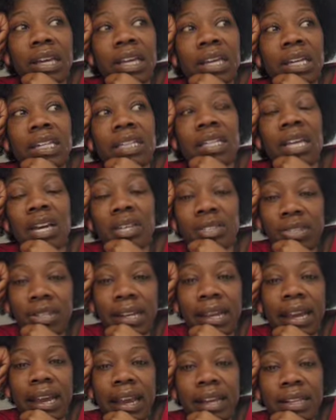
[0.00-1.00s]
And
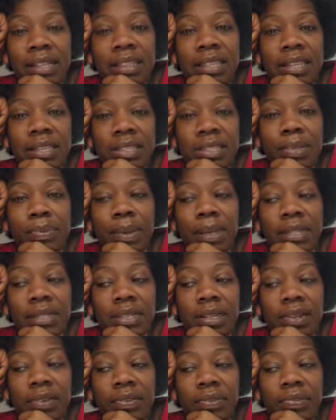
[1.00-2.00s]
yesterday, I had to think to
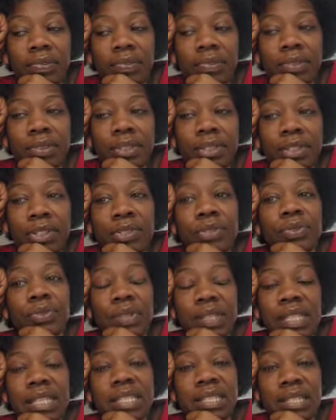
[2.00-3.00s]
myself, you're
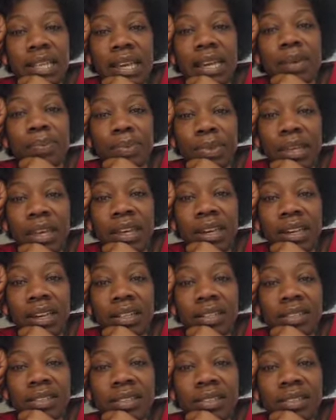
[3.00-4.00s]
doing the same thing
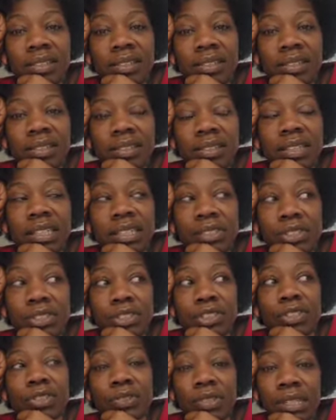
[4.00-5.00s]
that
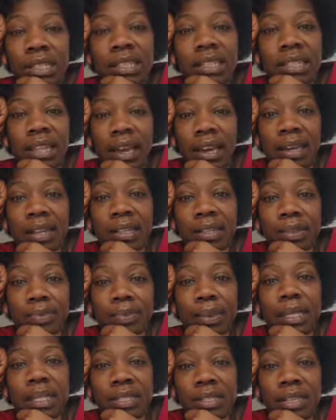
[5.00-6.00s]
you didn't like
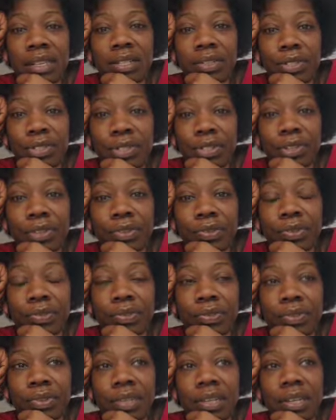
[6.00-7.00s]
being done to you.
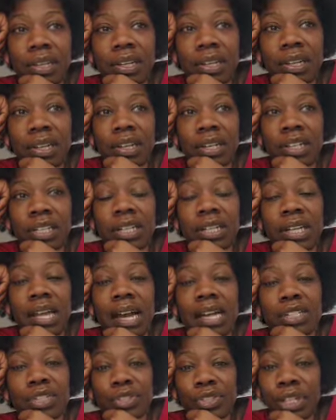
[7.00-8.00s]
You're
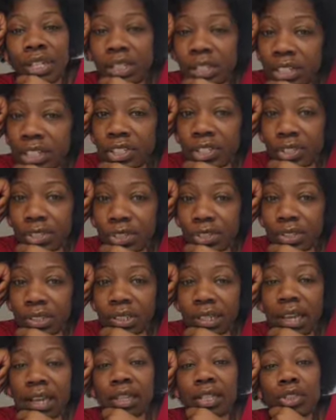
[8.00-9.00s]
not treating your
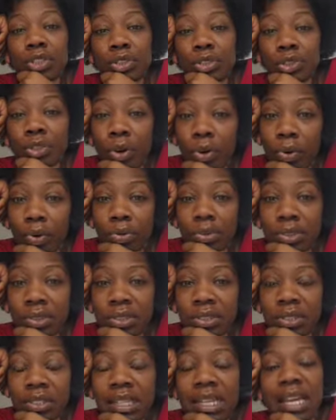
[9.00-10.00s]
children like
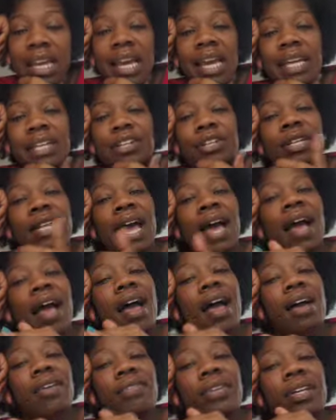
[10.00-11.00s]
adults. You're not
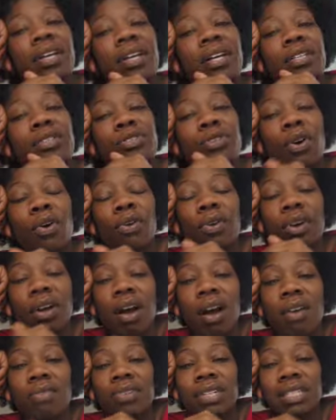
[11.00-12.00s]
having adult
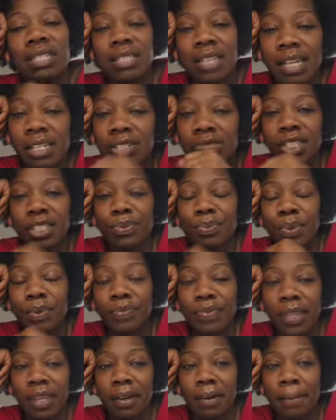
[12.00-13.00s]
conversations
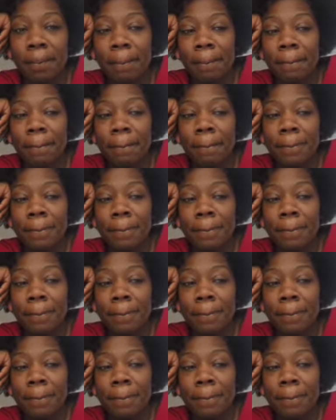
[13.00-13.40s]
with them